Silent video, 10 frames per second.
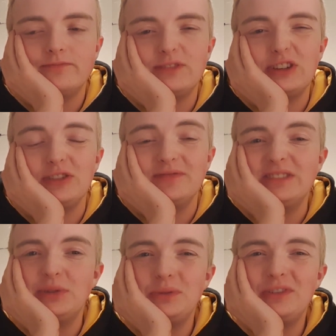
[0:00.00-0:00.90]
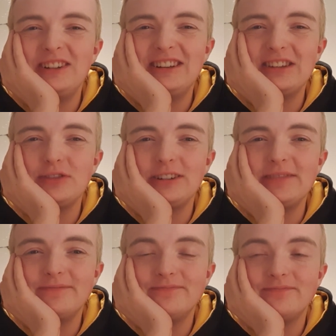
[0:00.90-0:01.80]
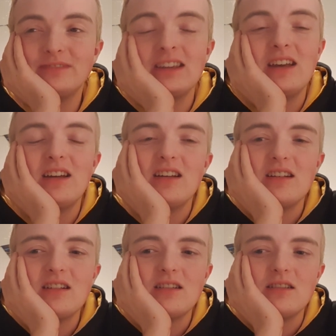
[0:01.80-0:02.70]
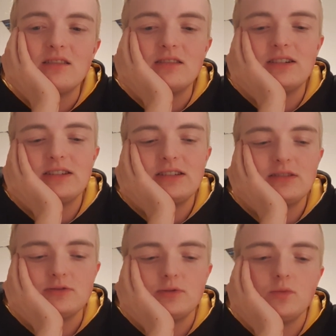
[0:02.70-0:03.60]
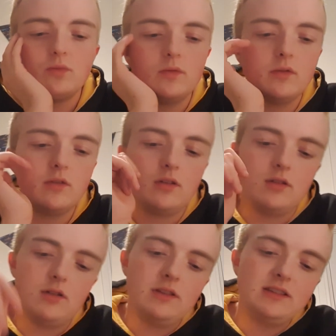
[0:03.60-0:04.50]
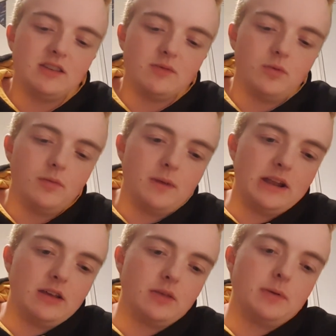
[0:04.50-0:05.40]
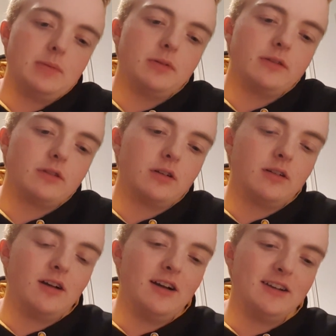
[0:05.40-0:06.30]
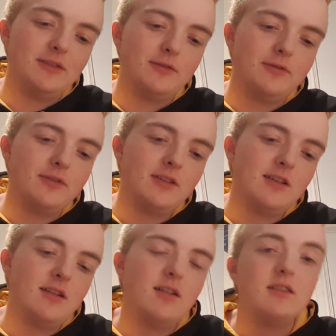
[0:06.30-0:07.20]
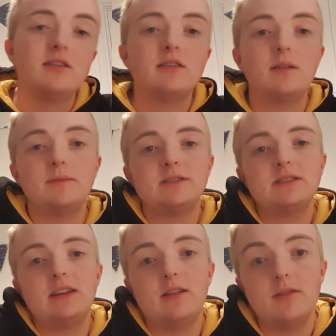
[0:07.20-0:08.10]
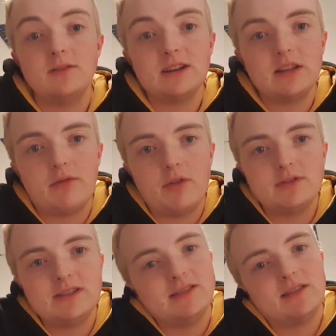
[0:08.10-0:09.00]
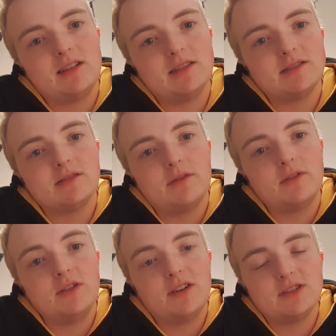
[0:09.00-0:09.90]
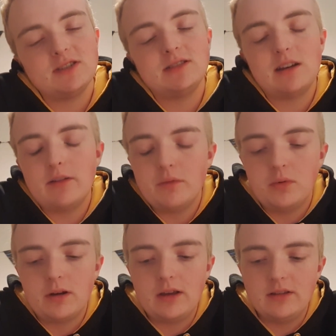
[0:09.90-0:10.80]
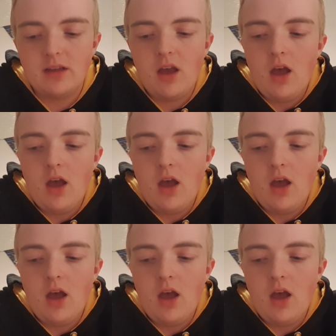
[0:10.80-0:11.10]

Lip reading: So, are we really a threat? I think, and this is what many other people have kind of come to see, you take the rose-tinted glasses off and you actually see it for what it is.